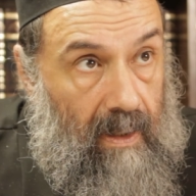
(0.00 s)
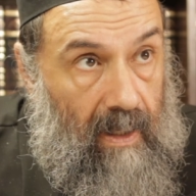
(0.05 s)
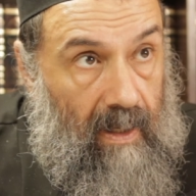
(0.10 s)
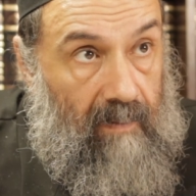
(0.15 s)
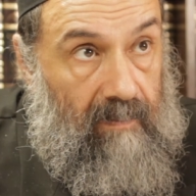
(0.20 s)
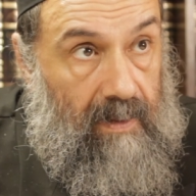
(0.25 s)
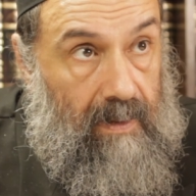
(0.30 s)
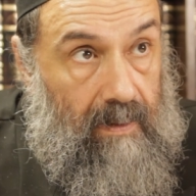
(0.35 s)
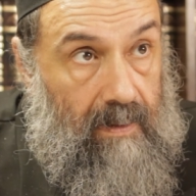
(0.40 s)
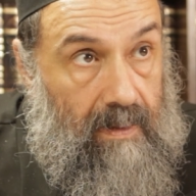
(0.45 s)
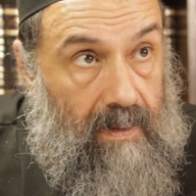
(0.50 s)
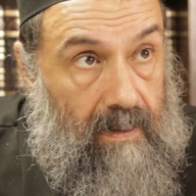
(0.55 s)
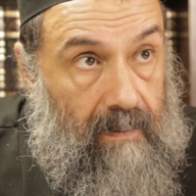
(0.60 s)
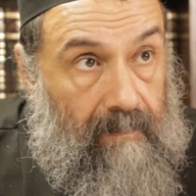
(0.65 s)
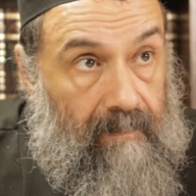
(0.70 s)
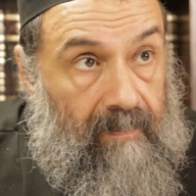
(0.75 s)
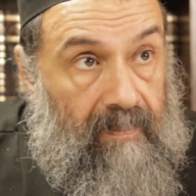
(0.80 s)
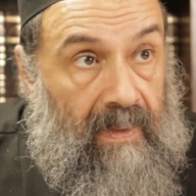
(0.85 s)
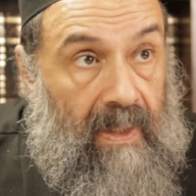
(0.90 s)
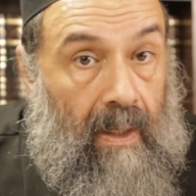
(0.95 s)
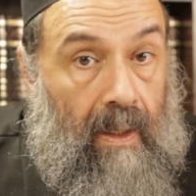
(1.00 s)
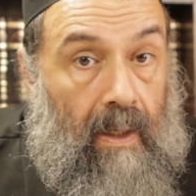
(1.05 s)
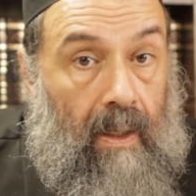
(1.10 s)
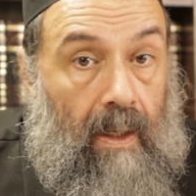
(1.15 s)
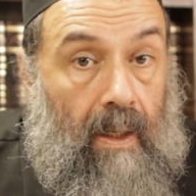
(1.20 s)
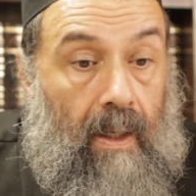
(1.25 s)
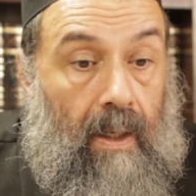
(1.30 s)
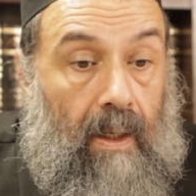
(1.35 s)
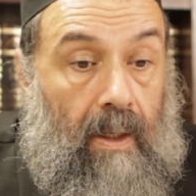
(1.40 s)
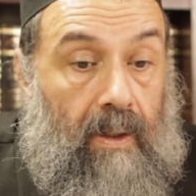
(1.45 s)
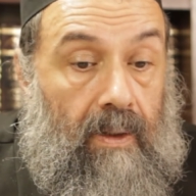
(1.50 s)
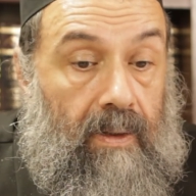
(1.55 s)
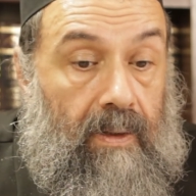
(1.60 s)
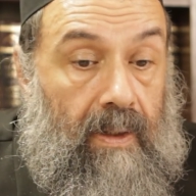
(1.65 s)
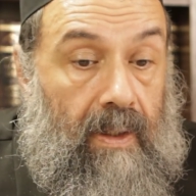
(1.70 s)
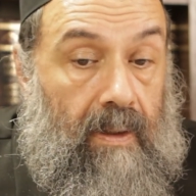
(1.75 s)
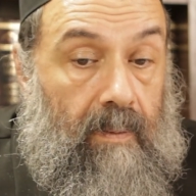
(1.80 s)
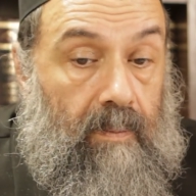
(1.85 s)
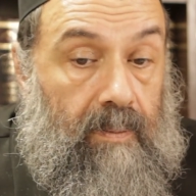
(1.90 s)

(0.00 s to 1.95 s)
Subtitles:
evidence. They